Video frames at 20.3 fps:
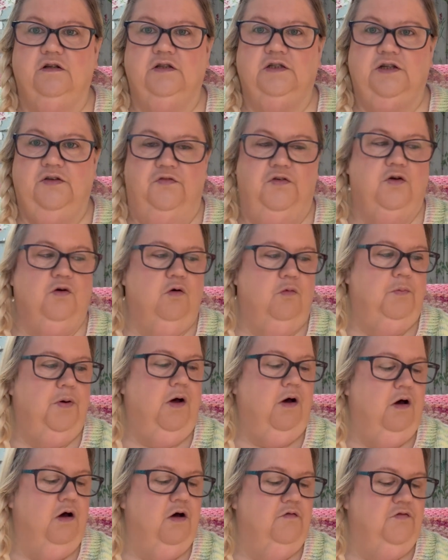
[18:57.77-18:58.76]
difficult
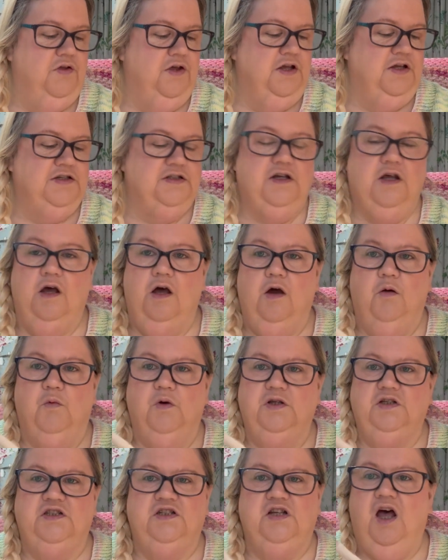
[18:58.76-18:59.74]
part of this
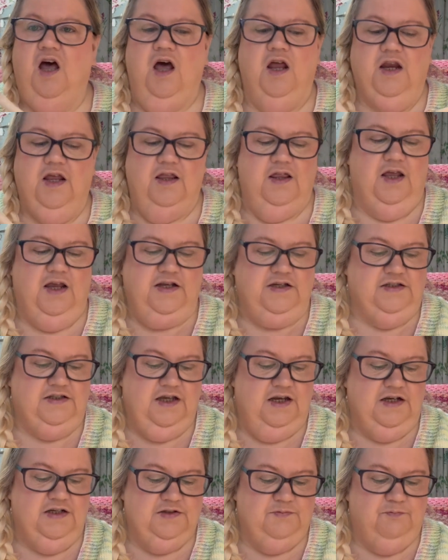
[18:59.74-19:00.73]
was turning these
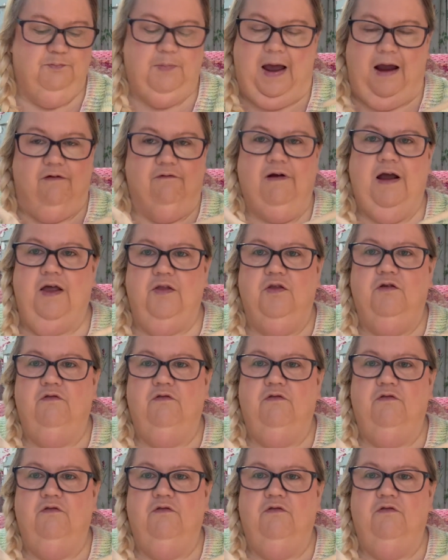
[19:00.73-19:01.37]
things back round the